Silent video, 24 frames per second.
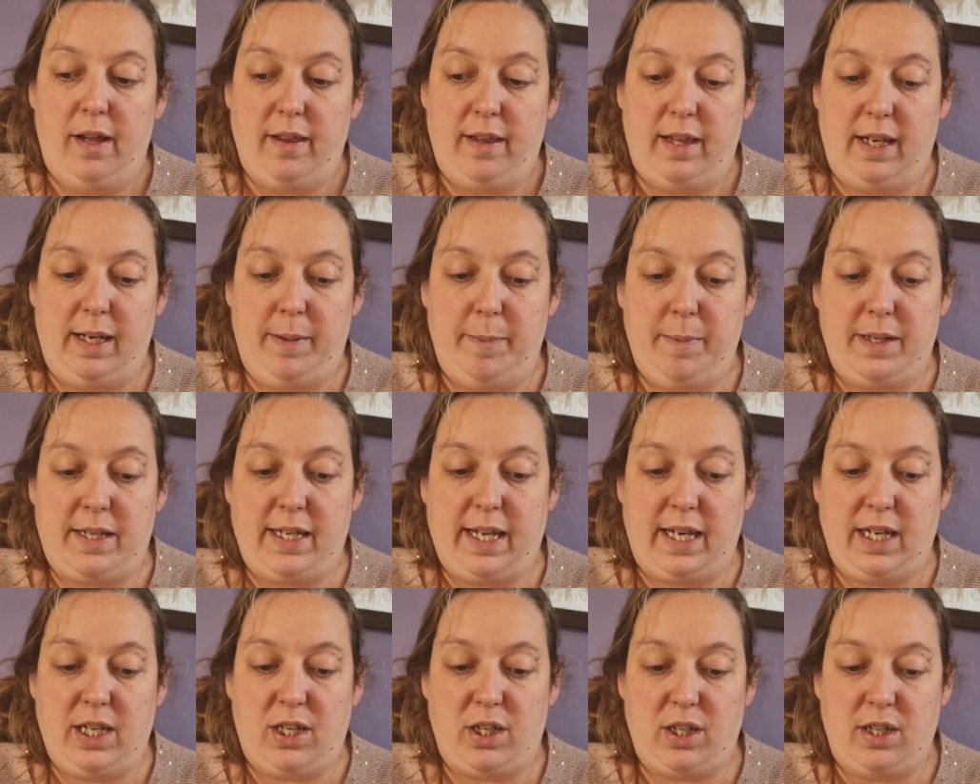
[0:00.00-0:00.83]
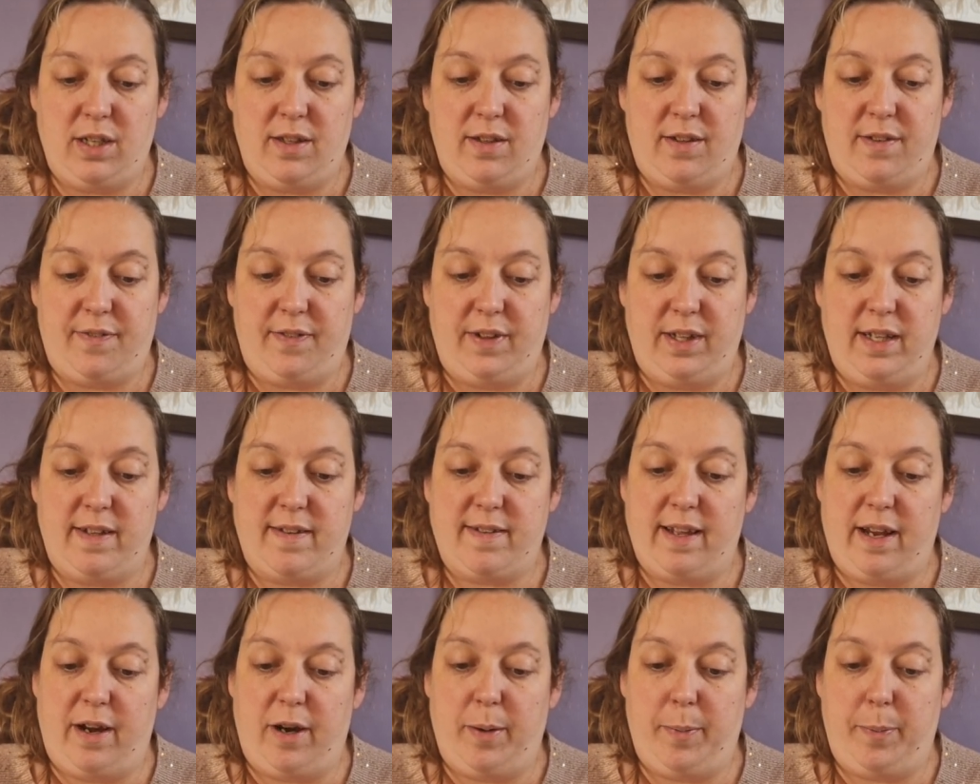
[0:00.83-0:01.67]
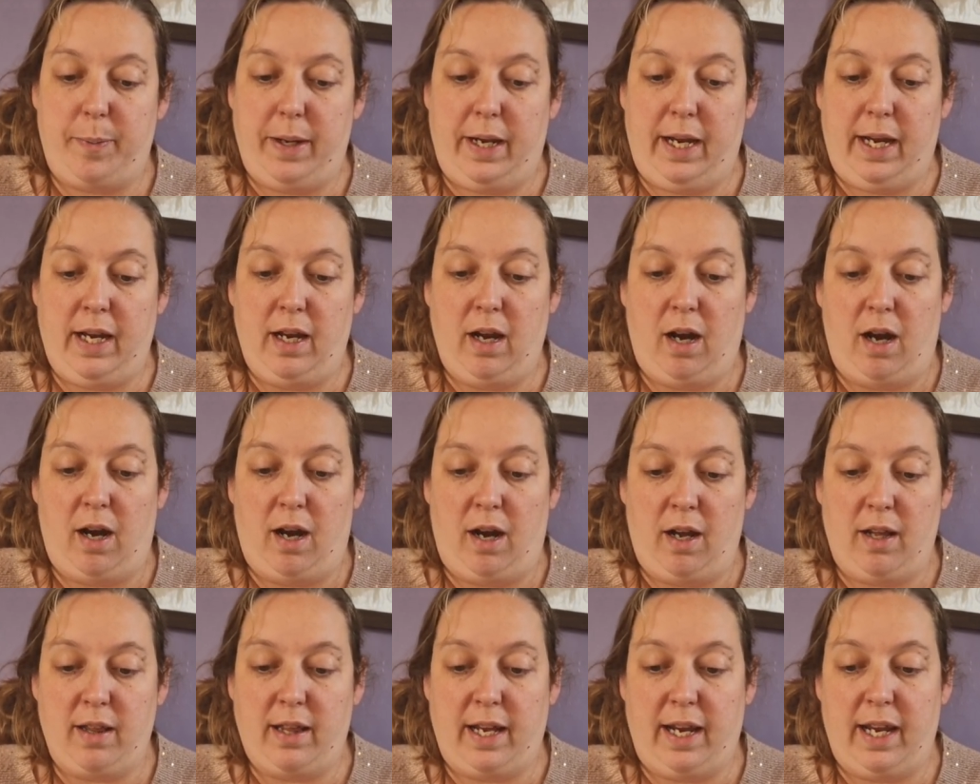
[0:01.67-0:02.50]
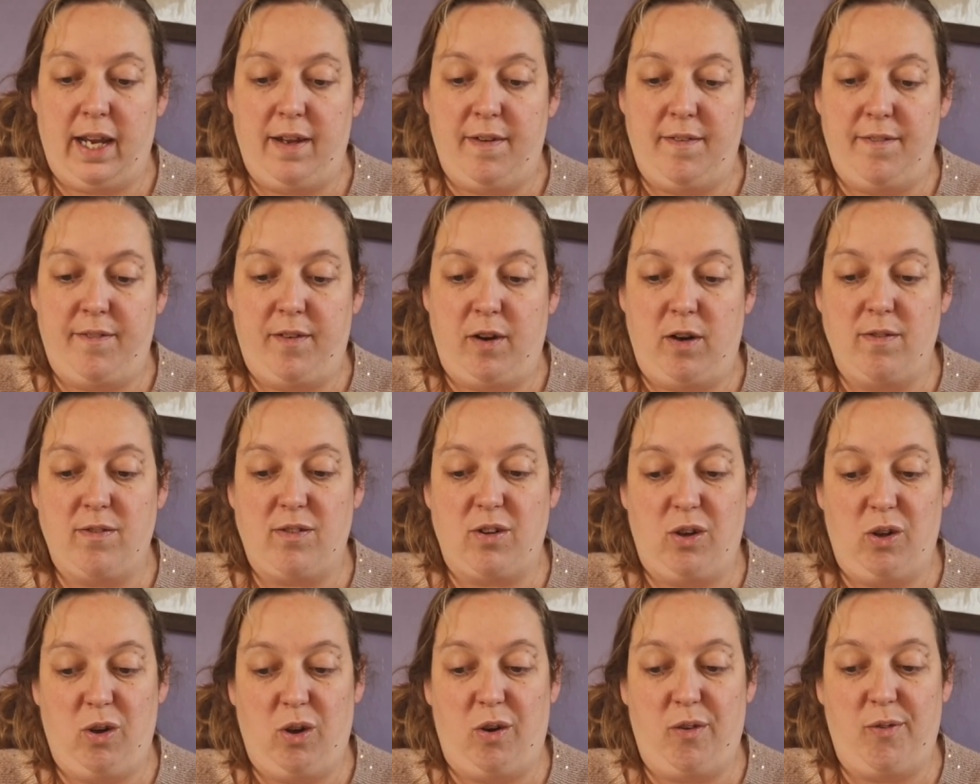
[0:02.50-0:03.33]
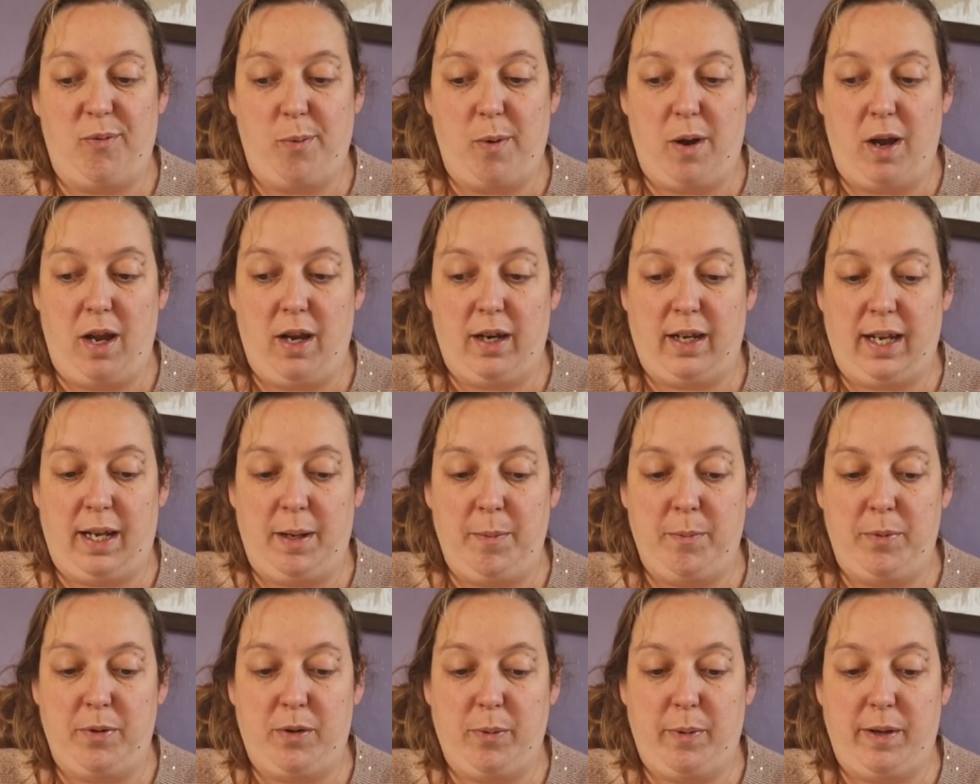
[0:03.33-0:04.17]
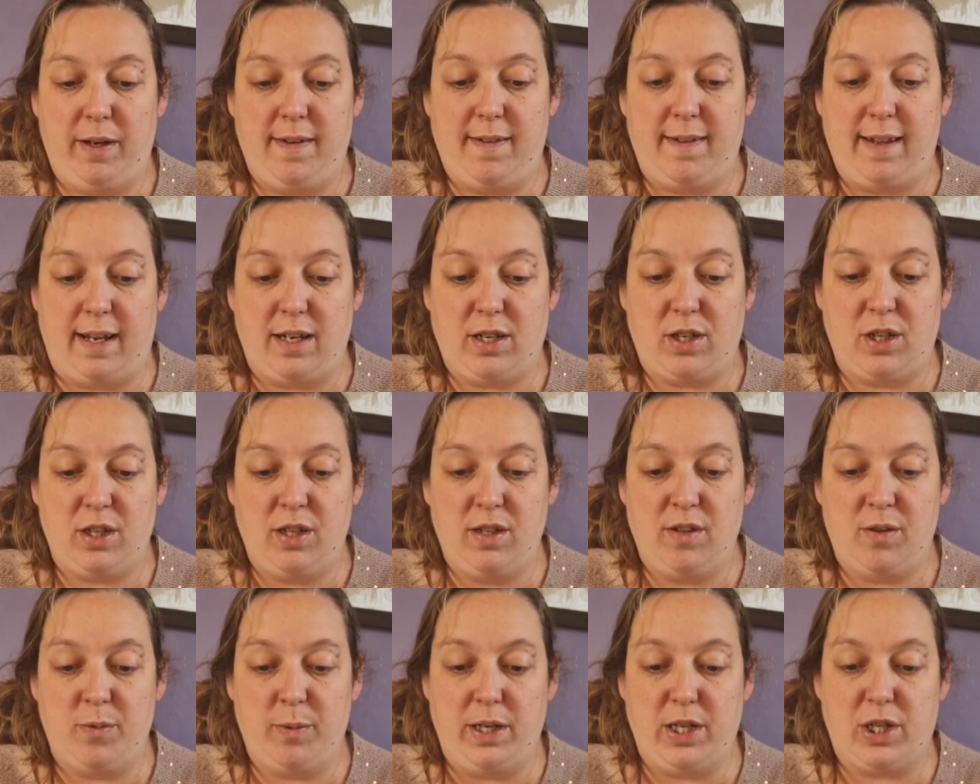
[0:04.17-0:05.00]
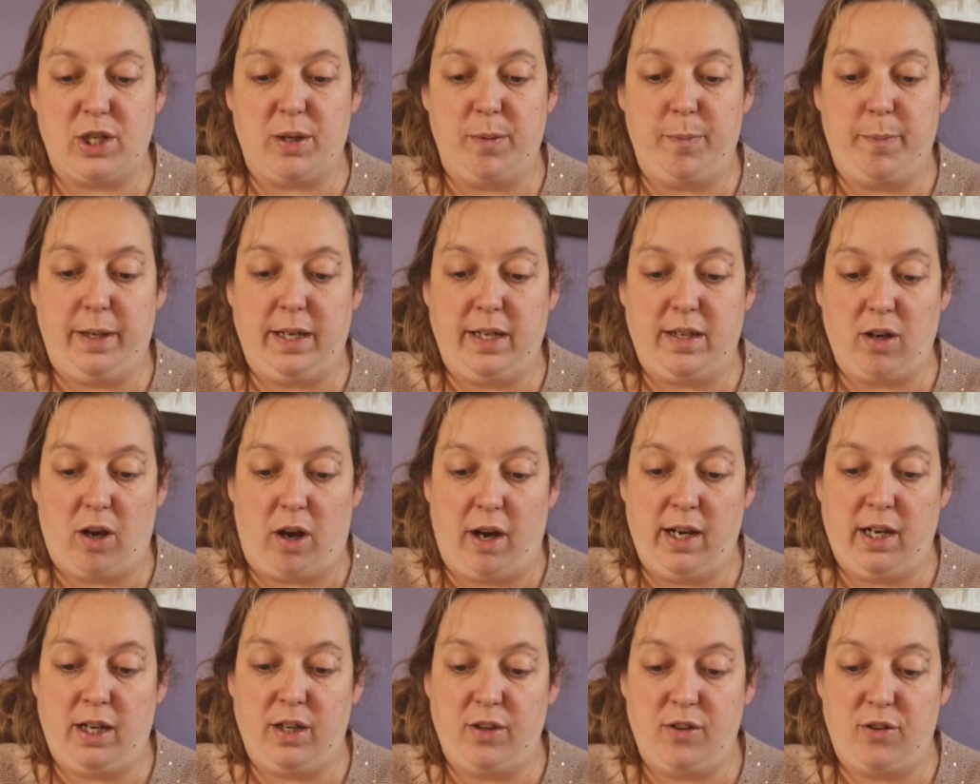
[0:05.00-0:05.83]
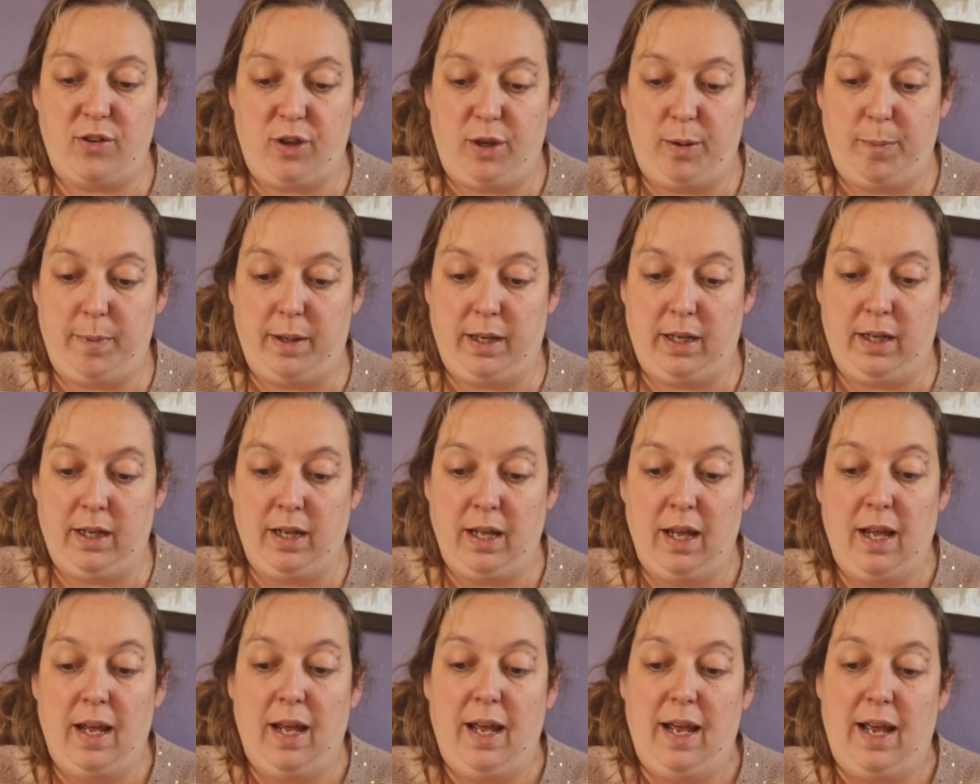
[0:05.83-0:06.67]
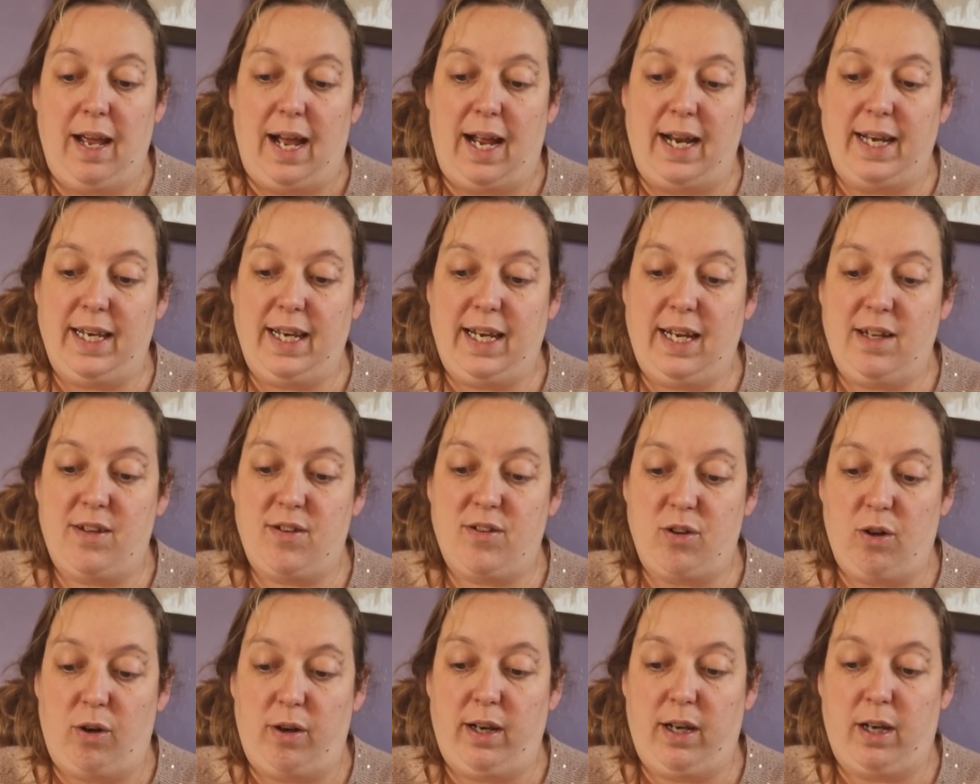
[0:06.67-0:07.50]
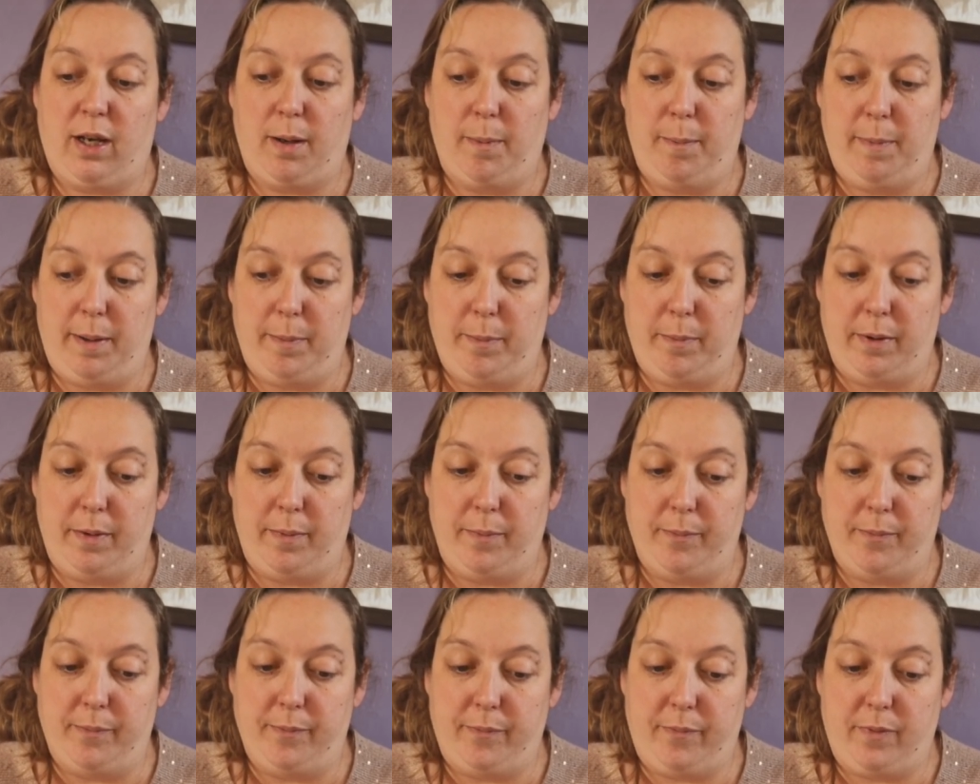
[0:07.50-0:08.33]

The limitations for this therapy are that it involves a lot of work in between sessions, which can be time consuming and needs solid commitment.